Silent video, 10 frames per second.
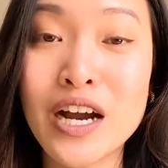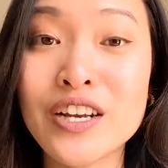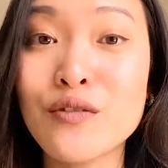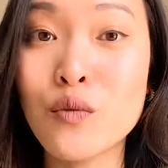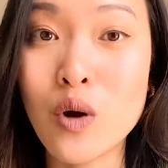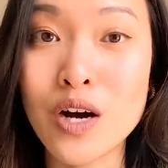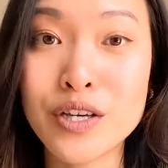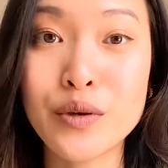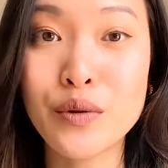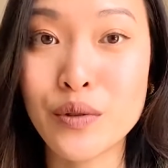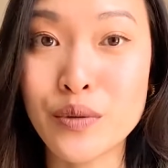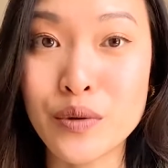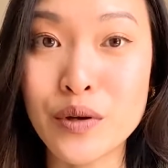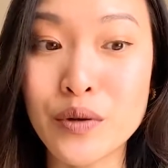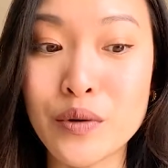kind of walk you
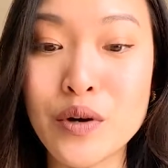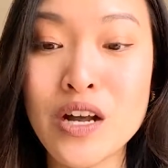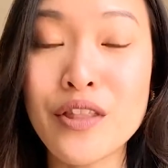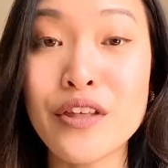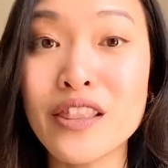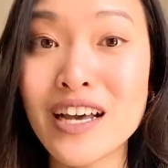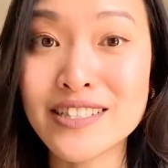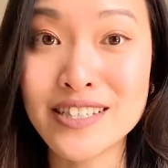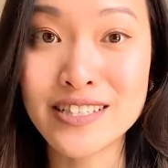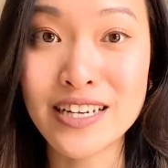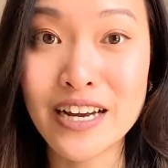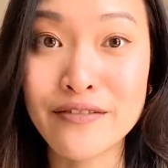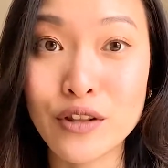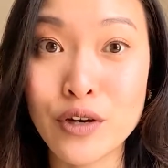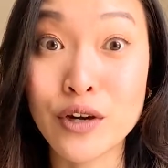through the lessons that
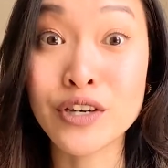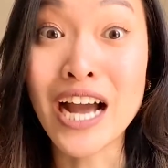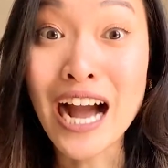I've learned,